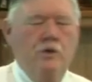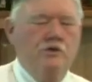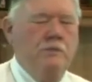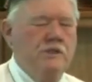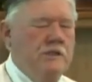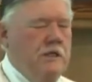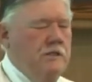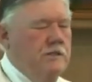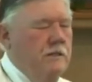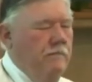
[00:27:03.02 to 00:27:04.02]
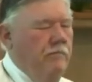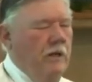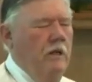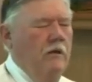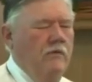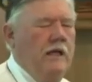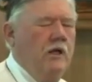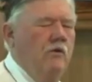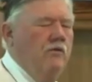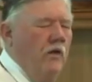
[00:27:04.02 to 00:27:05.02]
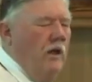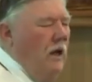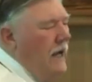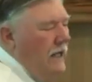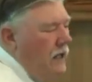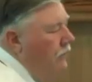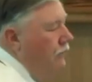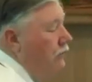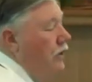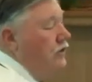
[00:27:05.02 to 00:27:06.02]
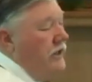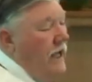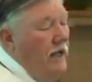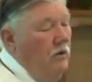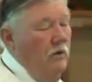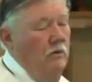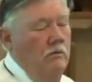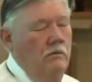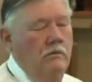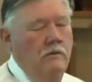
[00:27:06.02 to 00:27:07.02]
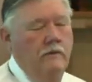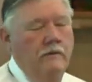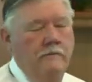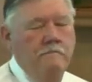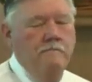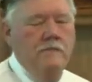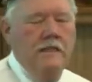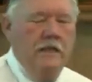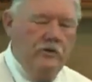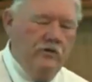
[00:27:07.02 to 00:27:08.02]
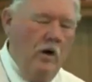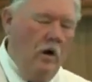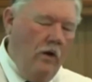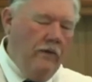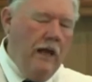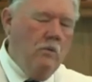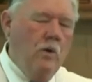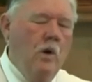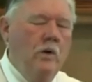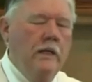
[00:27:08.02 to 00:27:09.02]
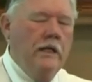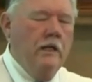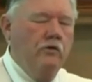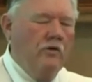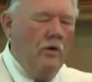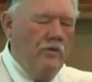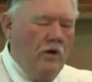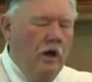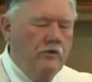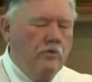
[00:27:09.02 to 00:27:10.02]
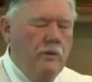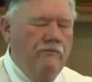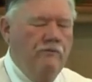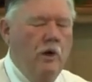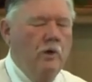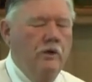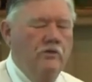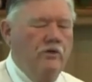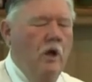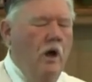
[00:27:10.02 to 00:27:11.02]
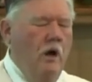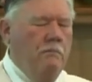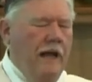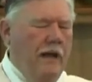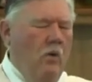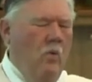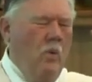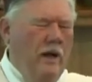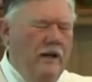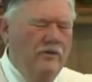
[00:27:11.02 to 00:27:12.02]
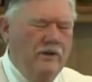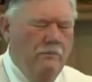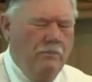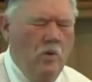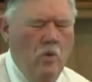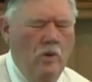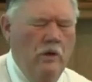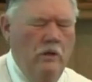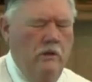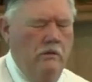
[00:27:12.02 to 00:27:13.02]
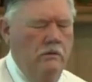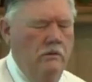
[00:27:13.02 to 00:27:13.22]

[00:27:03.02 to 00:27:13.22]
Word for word: Christmas season. Thank you for the lighting of the first candle. Get us on that road and get us our thoughts refocused on back on what is important.